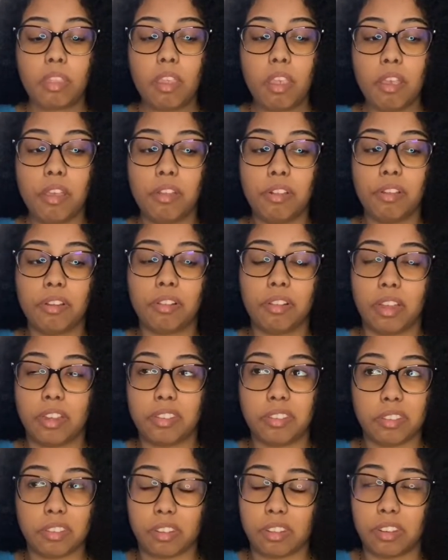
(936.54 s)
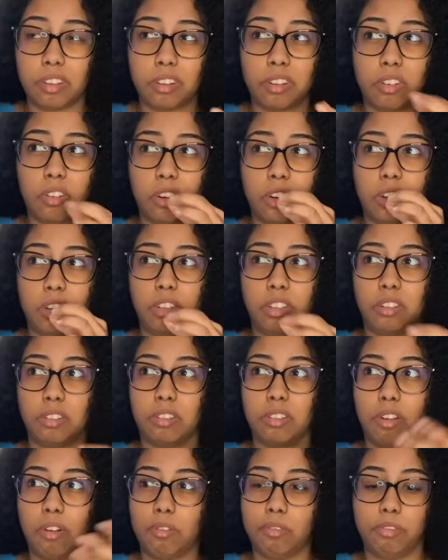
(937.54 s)
he looked light some kind of, and he
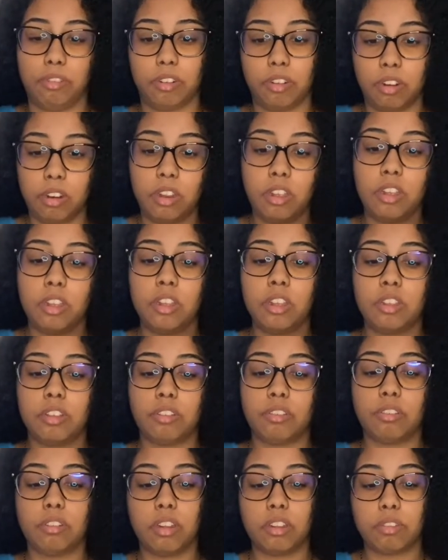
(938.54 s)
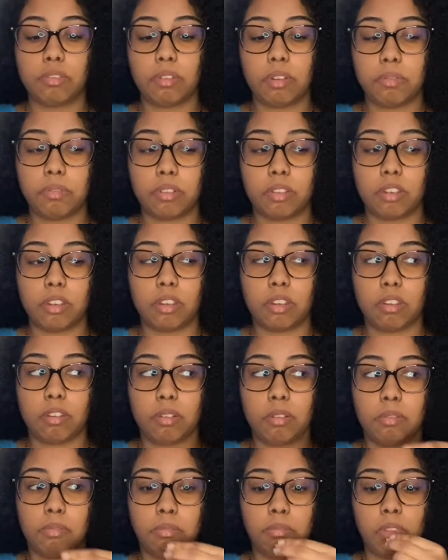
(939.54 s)
looked older. So that's why I was like,
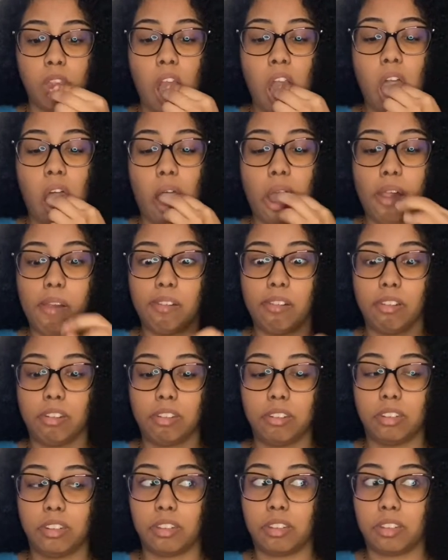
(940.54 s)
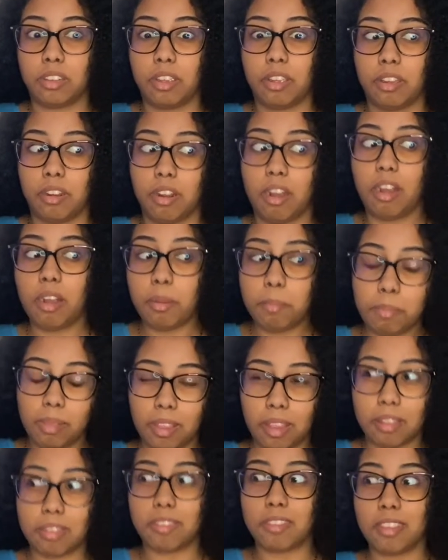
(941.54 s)
um, like, girl, let's get up,
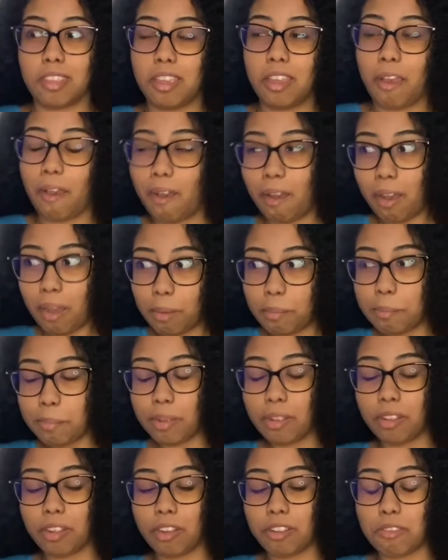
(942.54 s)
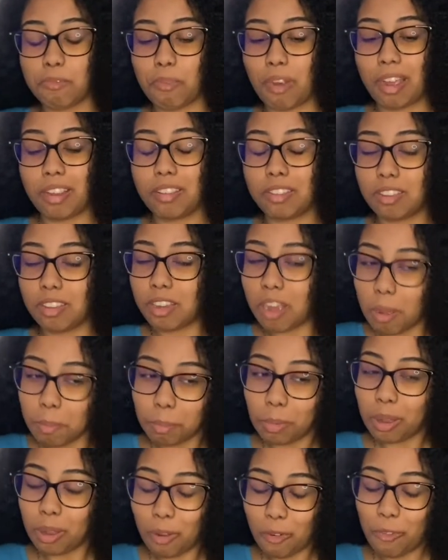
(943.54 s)
let's get up, because why is he
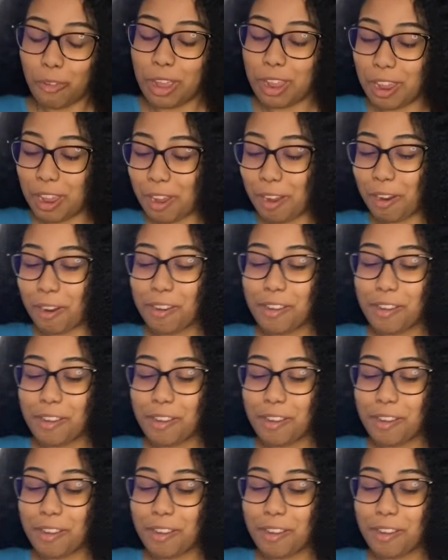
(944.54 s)
coming over here?